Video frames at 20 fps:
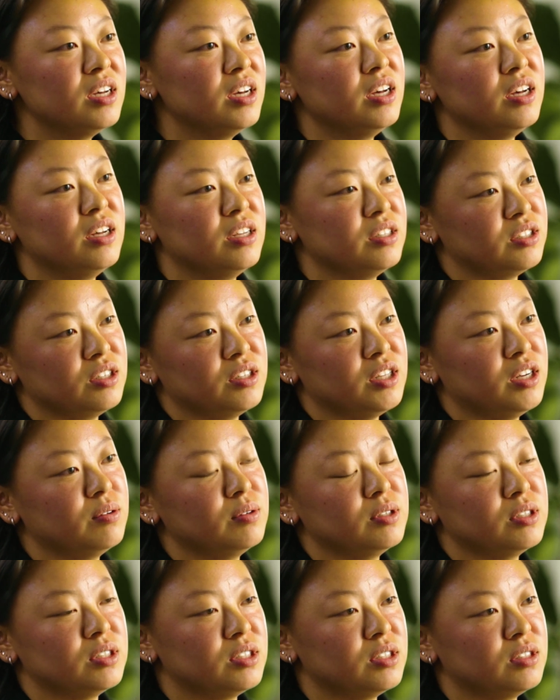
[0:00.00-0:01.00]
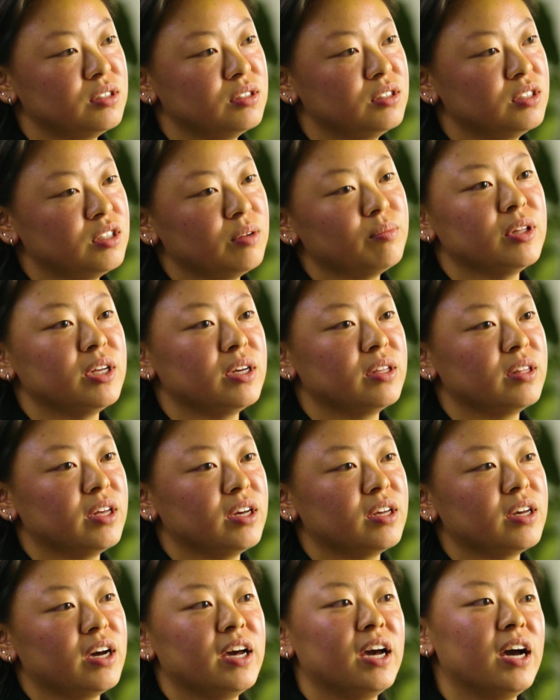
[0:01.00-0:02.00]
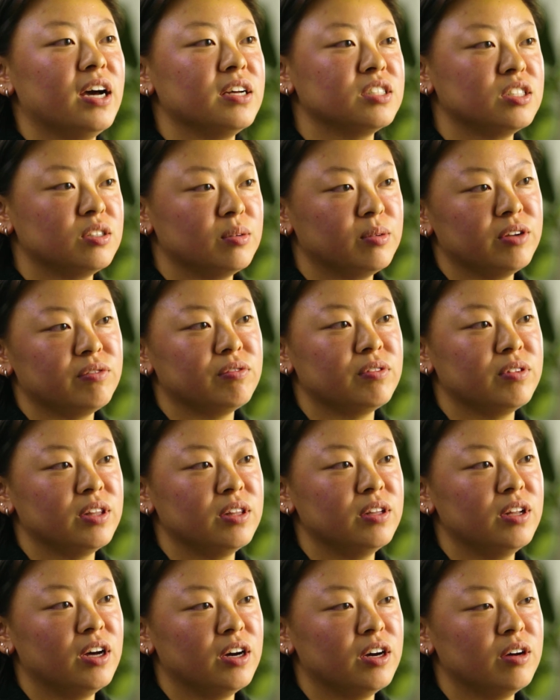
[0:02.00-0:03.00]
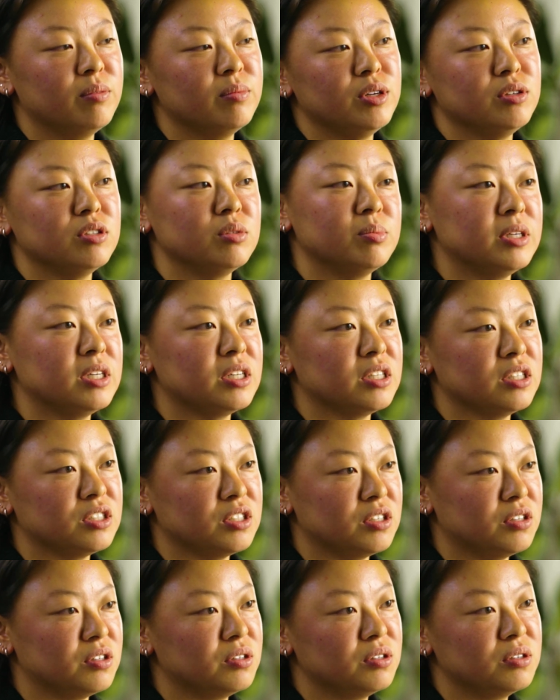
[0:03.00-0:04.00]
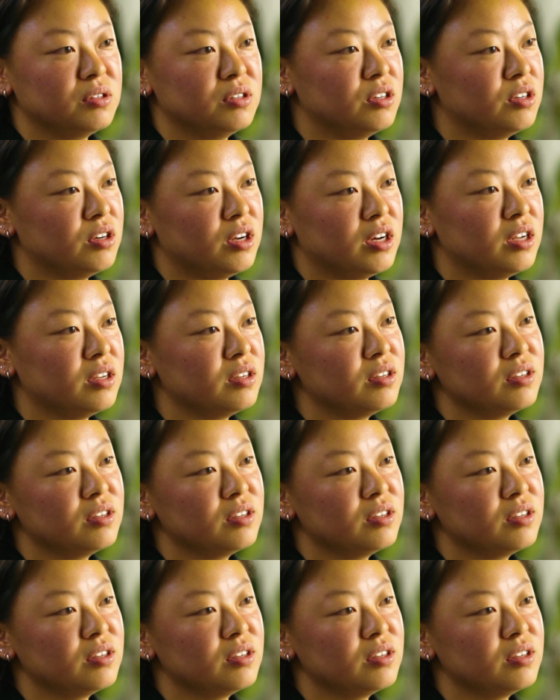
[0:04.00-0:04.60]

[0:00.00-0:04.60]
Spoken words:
And so that was something like I asked if it was being considered or not,